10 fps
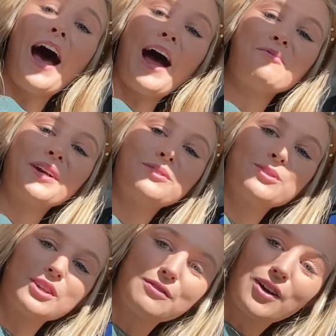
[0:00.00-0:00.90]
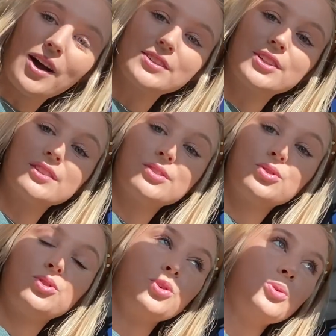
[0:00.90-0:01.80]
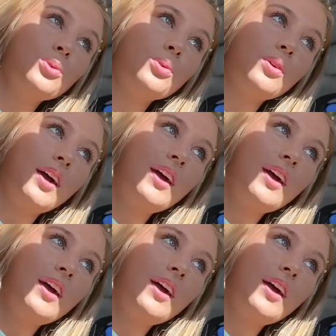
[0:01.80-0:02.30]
I'm way too self-conscious to